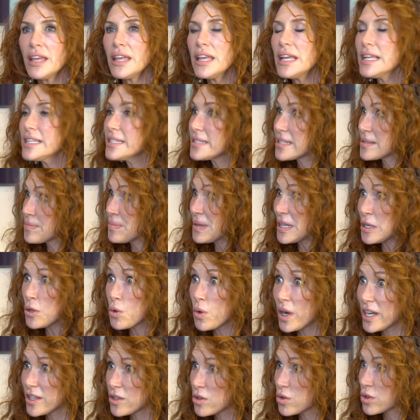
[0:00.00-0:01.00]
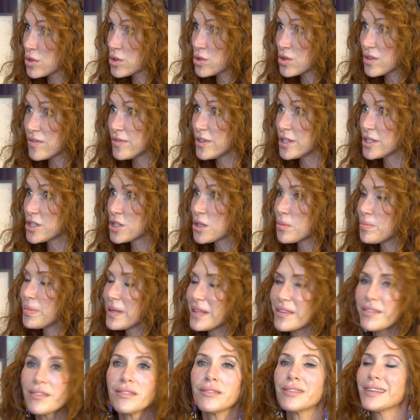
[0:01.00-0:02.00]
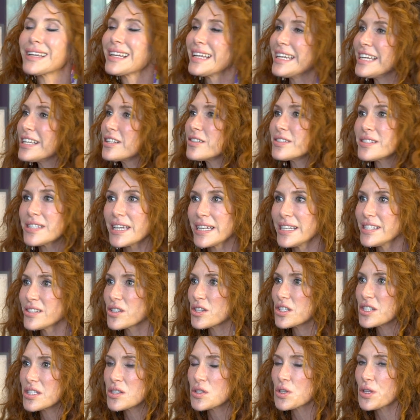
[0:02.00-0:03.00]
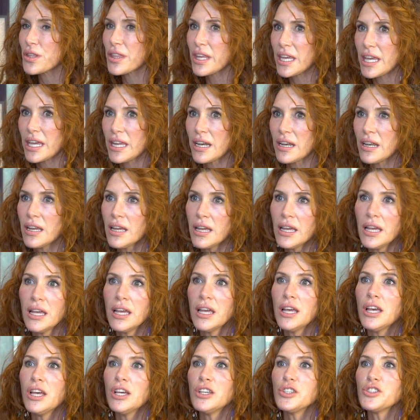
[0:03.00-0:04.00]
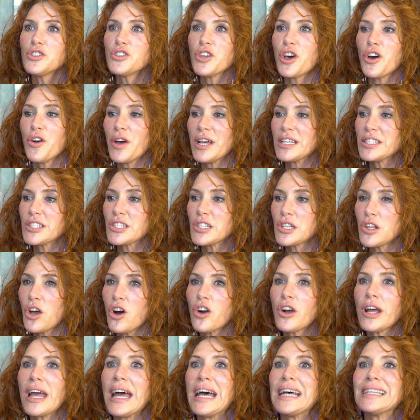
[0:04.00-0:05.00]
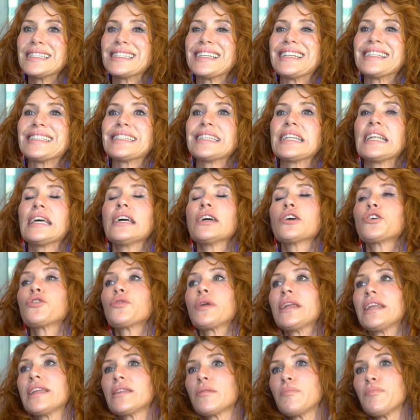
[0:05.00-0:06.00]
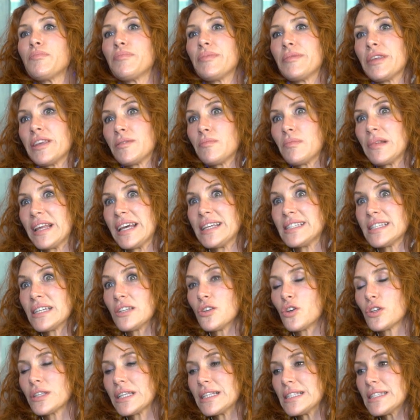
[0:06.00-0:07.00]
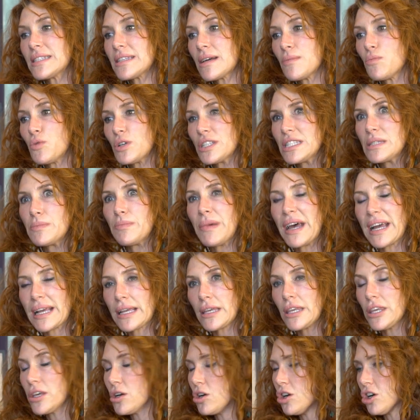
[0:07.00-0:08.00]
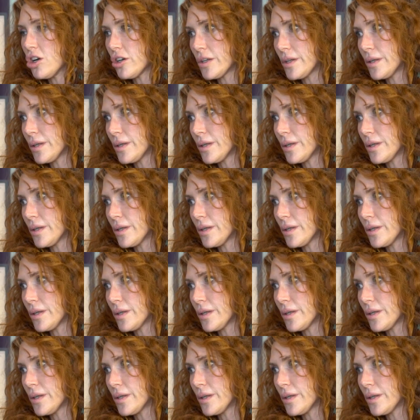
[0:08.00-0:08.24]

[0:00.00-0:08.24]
it's been quite controversial, but the clinical studies are still there. So as long as it's an accredited place and not in someone's backyard.